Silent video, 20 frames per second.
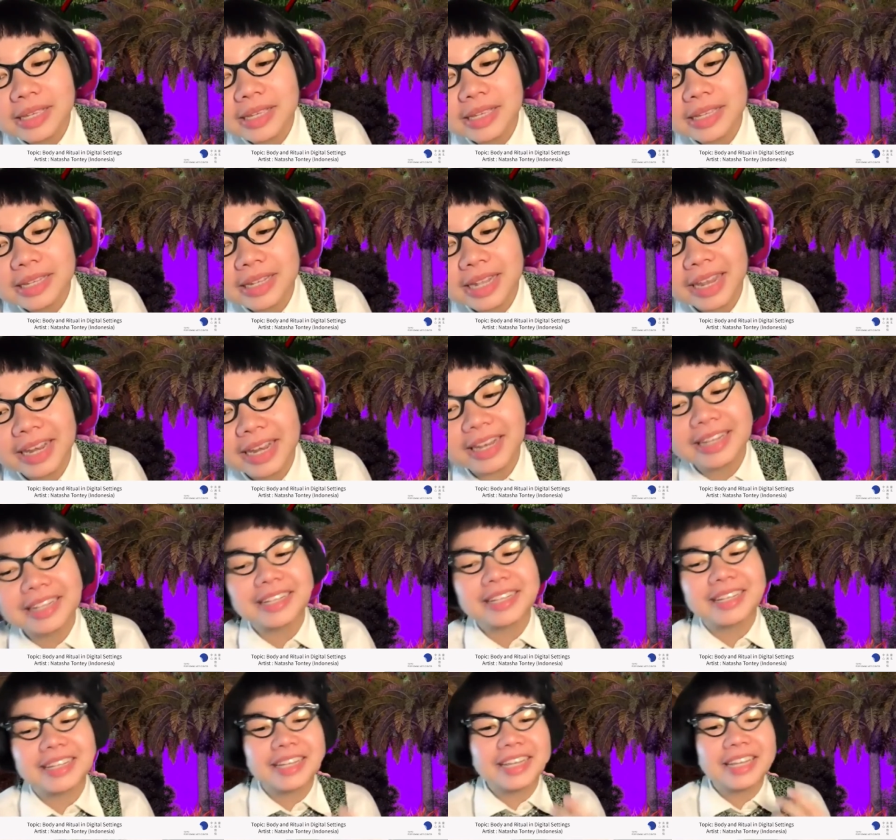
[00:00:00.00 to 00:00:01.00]

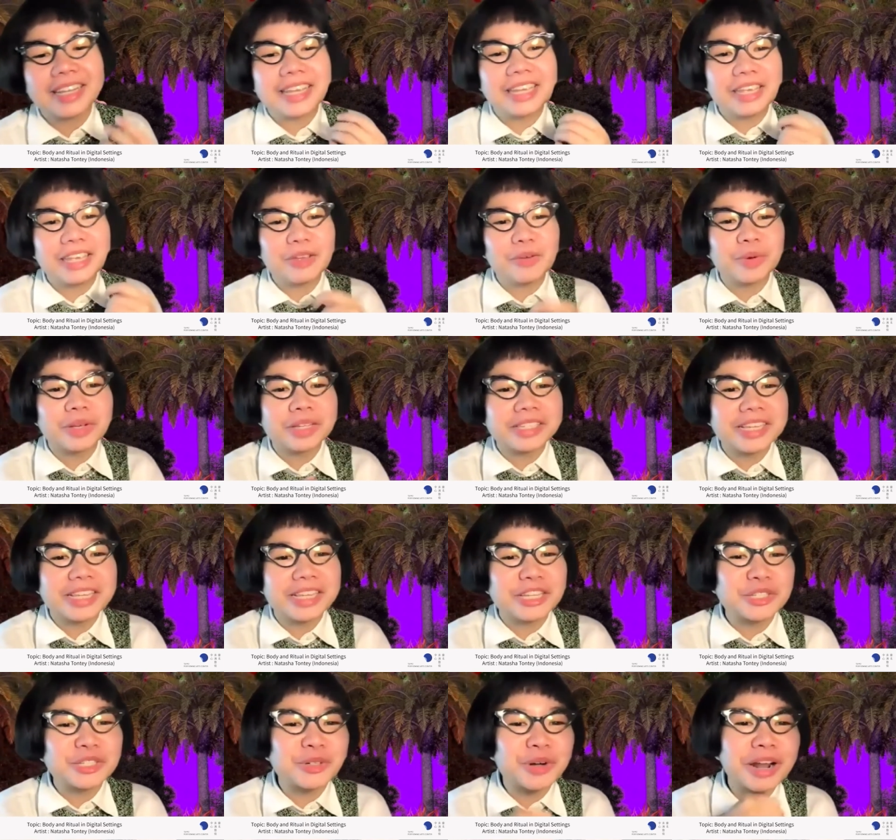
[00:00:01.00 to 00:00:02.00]
then he was
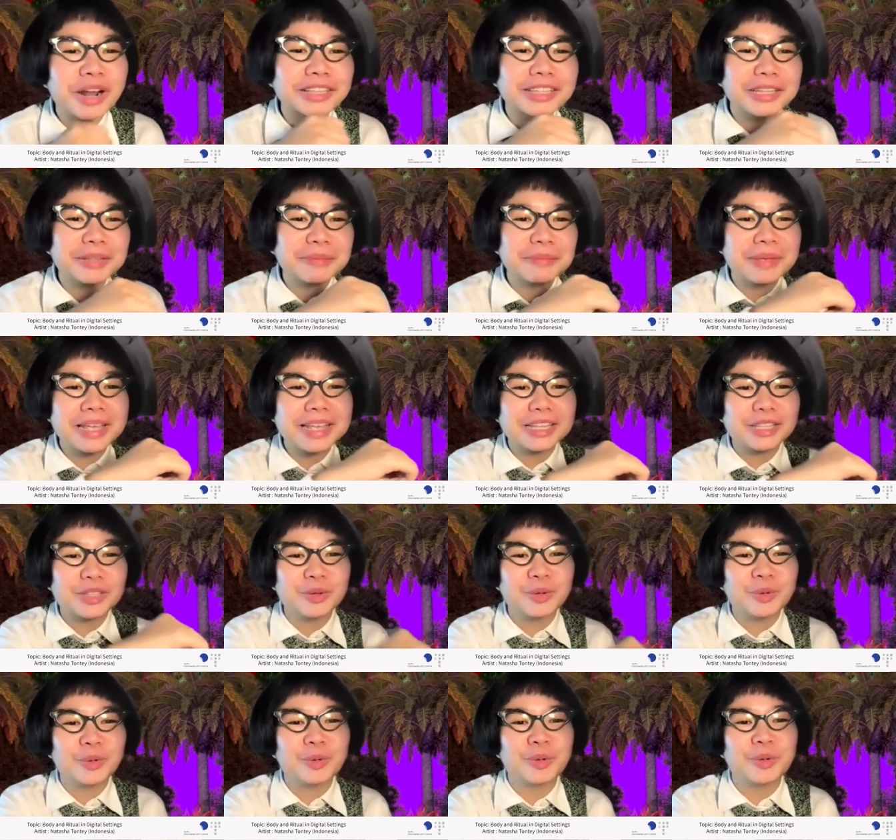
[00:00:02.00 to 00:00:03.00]
instructed me
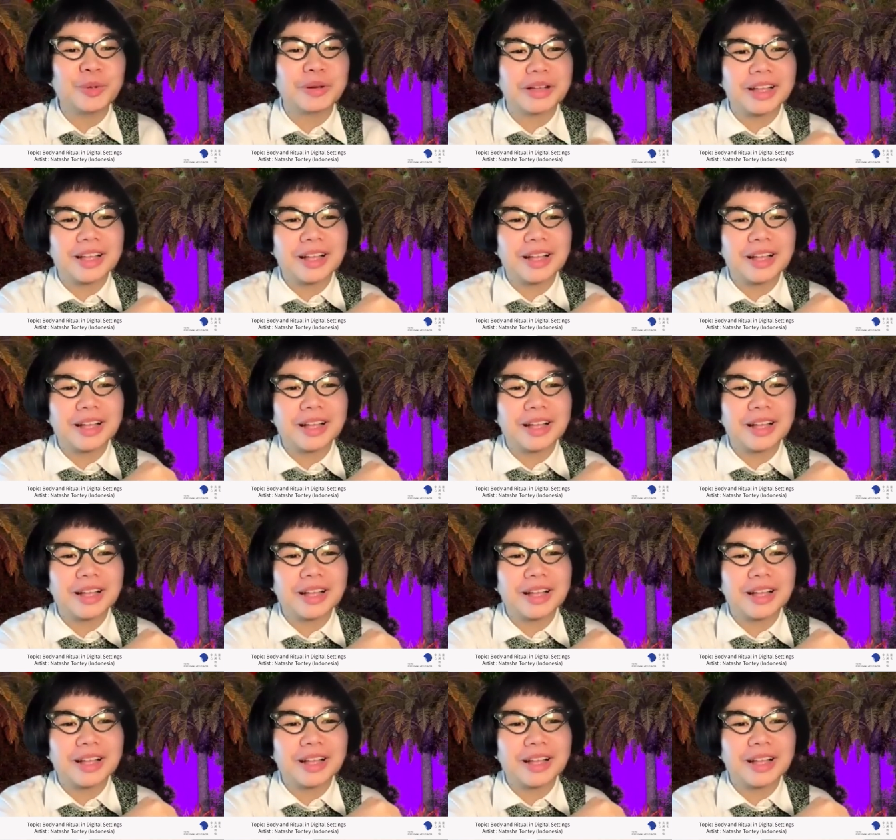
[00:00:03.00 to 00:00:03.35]
to